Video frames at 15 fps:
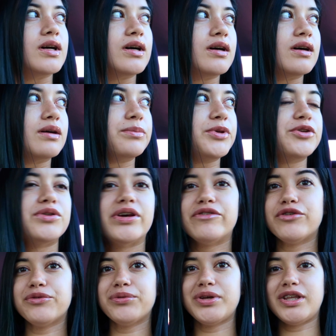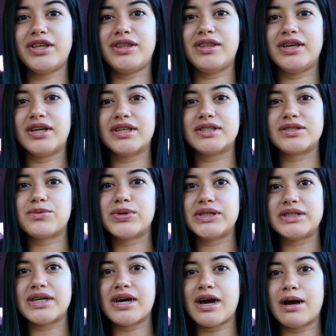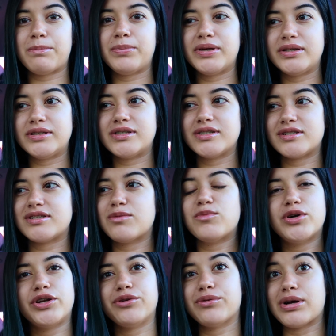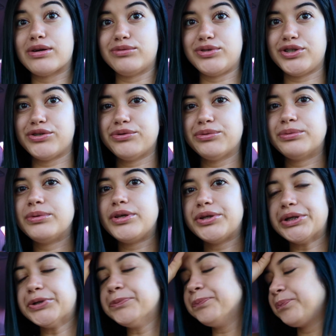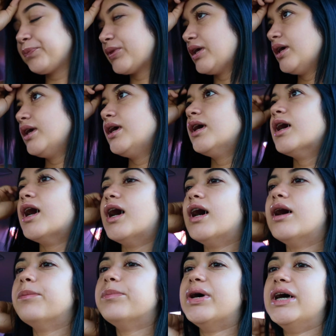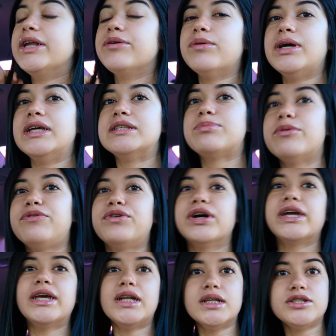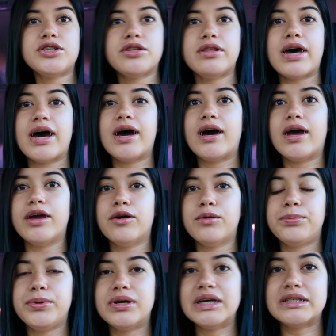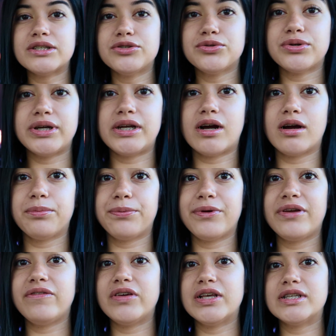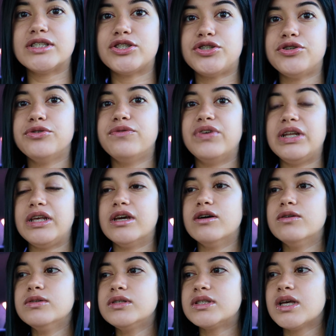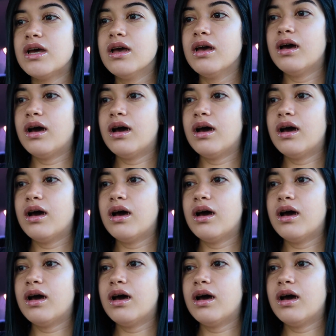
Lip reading: you never really think it's going to happen to someone around you, you know? But anyways, before I get into that, I hope you guys enjoyed our previous 2 videos.